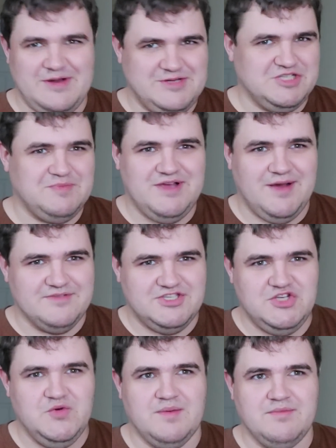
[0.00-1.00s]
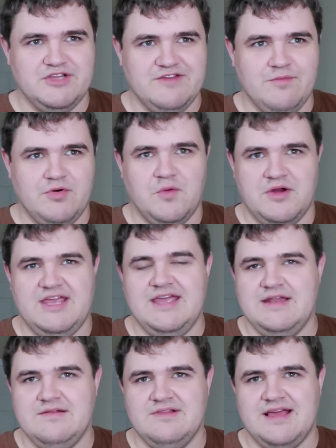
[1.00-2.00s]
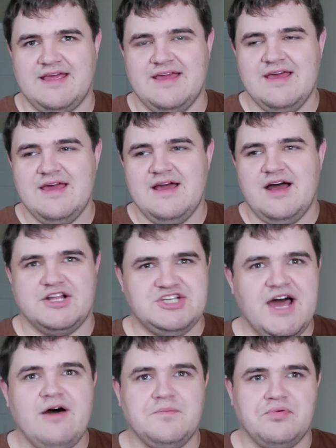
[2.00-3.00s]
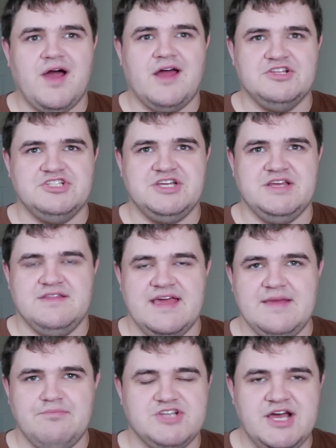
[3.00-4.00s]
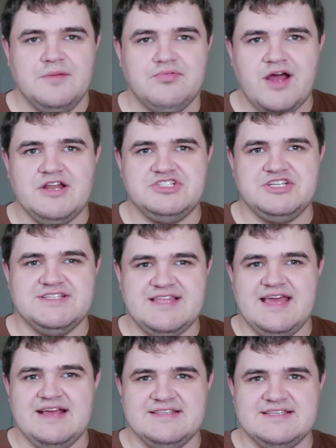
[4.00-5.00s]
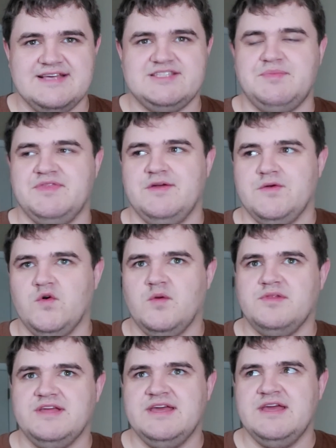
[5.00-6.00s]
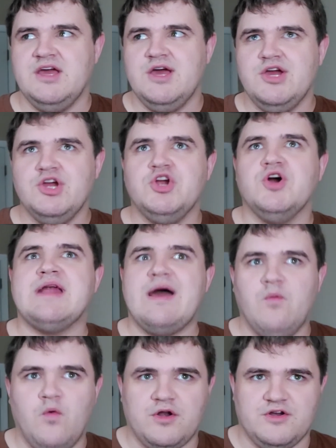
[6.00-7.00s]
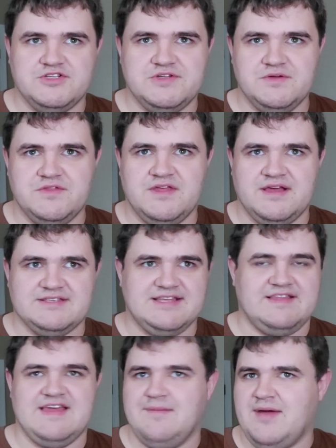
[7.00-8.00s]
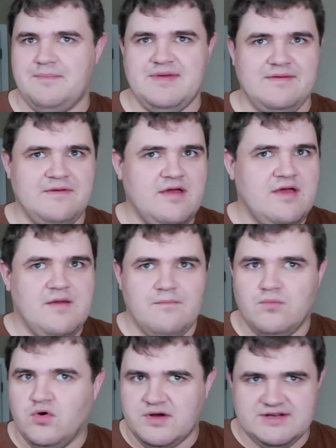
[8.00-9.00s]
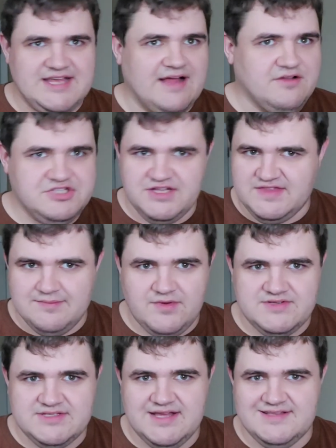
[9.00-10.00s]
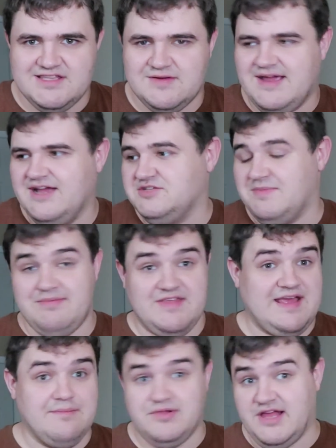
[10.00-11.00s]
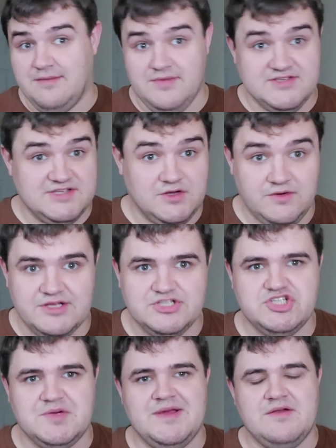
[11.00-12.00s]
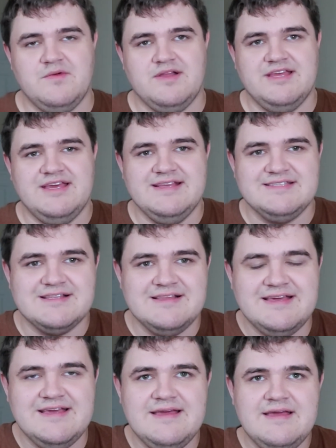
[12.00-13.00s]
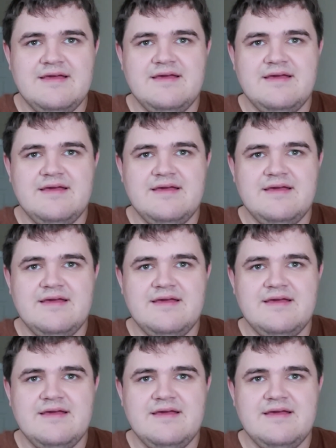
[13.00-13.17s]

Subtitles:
it just becomes too unbelievable, where he, like, a child prodigies, they exist, but they're normally good at one or two things. Like, they might be more intelligent than most kids their age. Maybe they can play a musical instrument really easily,